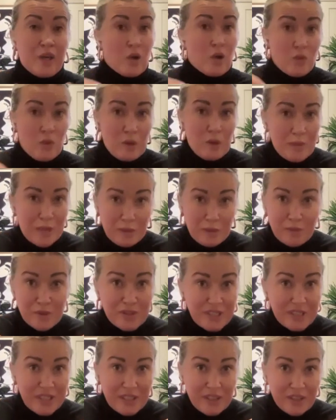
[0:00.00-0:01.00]
Women in
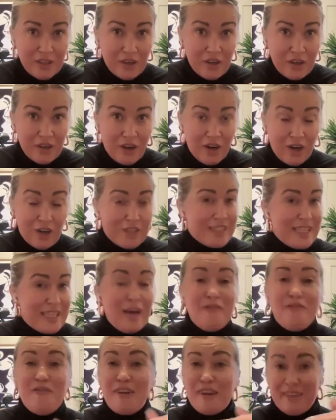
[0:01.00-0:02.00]
particular are
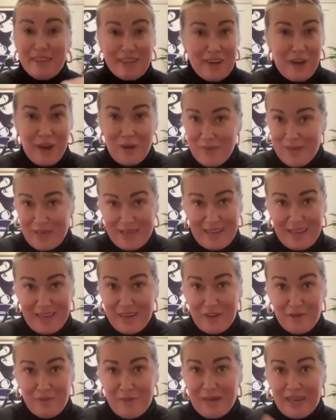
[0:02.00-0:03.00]
definitely not making
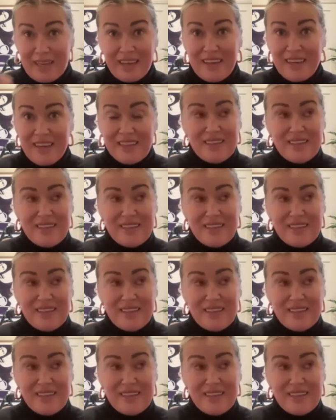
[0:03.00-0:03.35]
enough money.